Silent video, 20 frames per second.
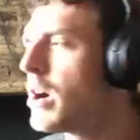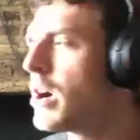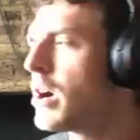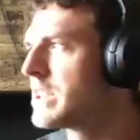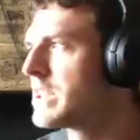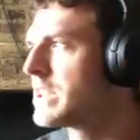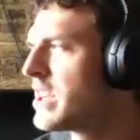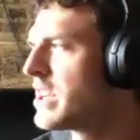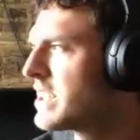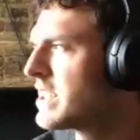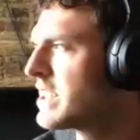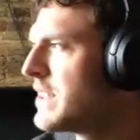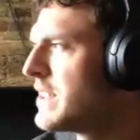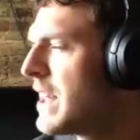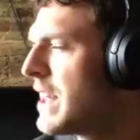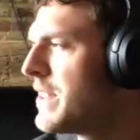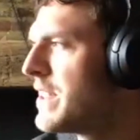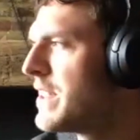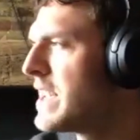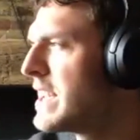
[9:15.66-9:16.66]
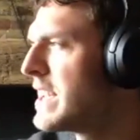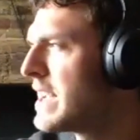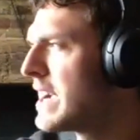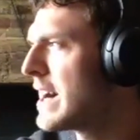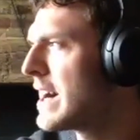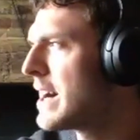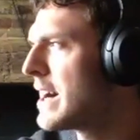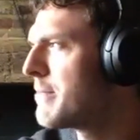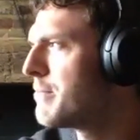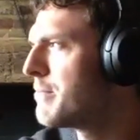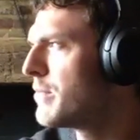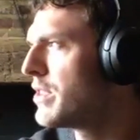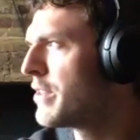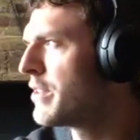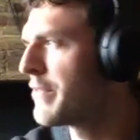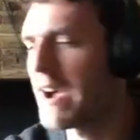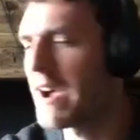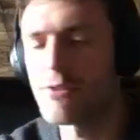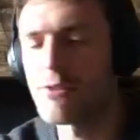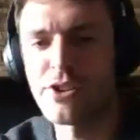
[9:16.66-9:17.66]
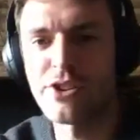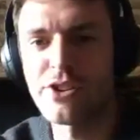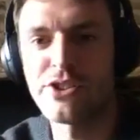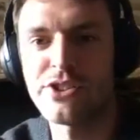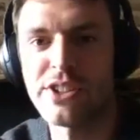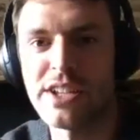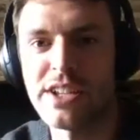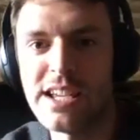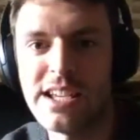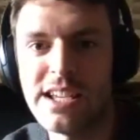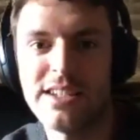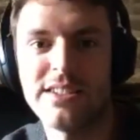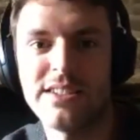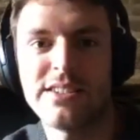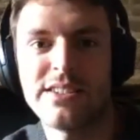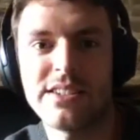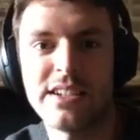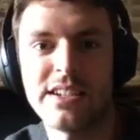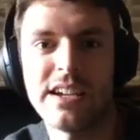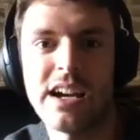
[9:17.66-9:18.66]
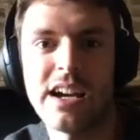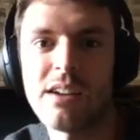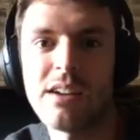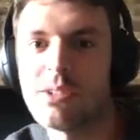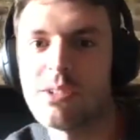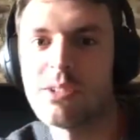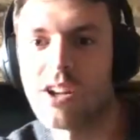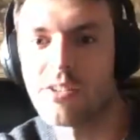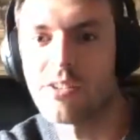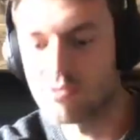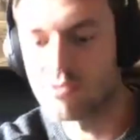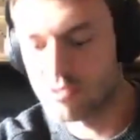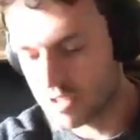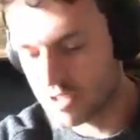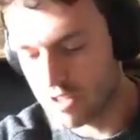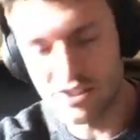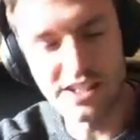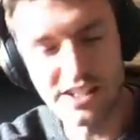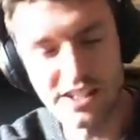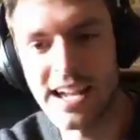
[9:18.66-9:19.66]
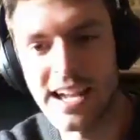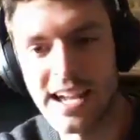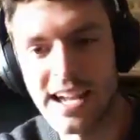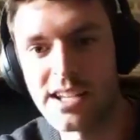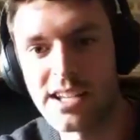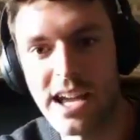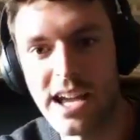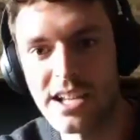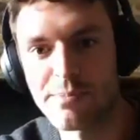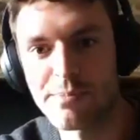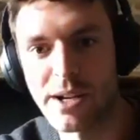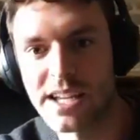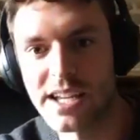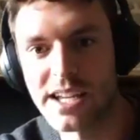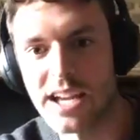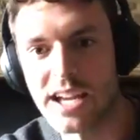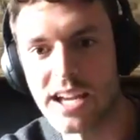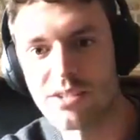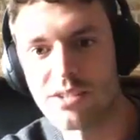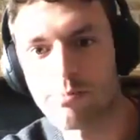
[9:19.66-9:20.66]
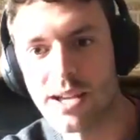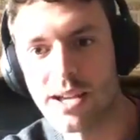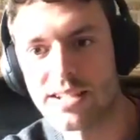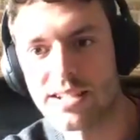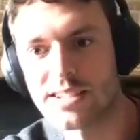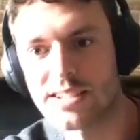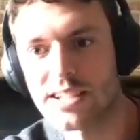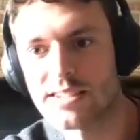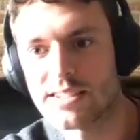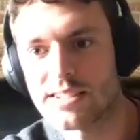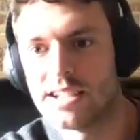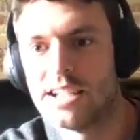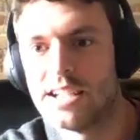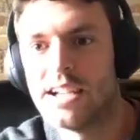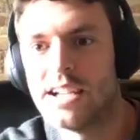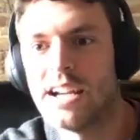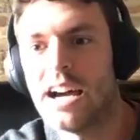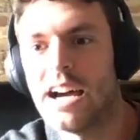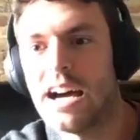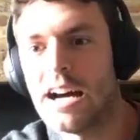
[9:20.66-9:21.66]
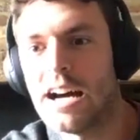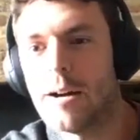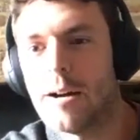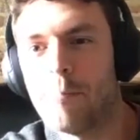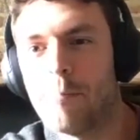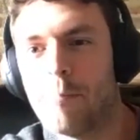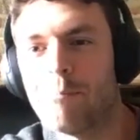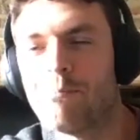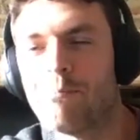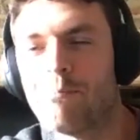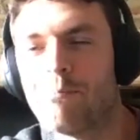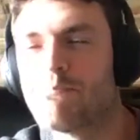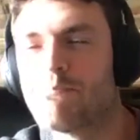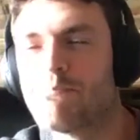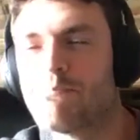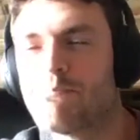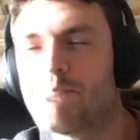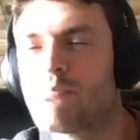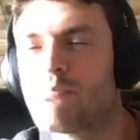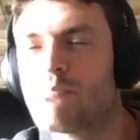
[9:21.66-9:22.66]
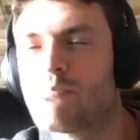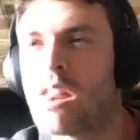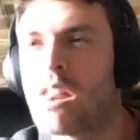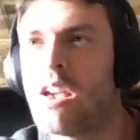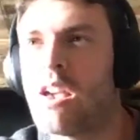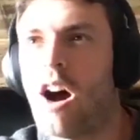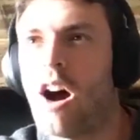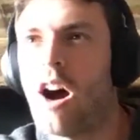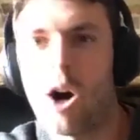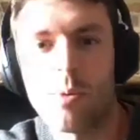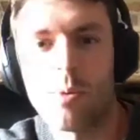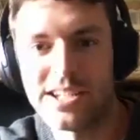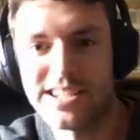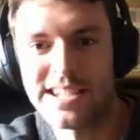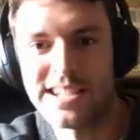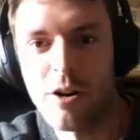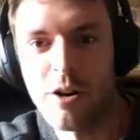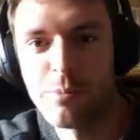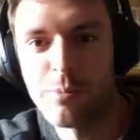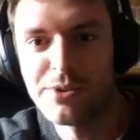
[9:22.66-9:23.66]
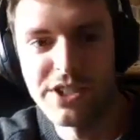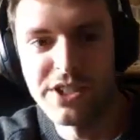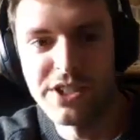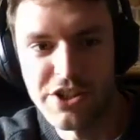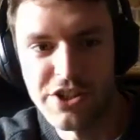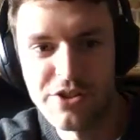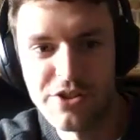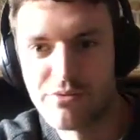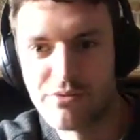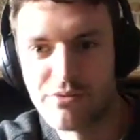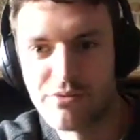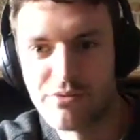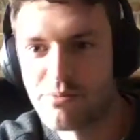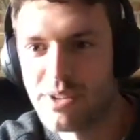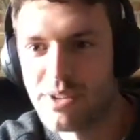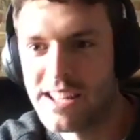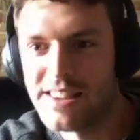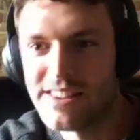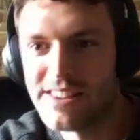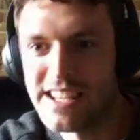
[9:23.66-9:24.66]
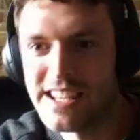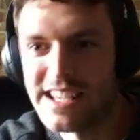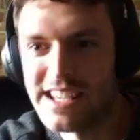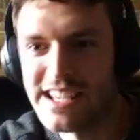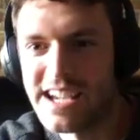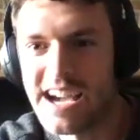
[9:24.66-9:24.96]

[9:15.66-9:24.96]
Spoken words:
and then the founders is totally case by case basis. Are we sat opposite you in the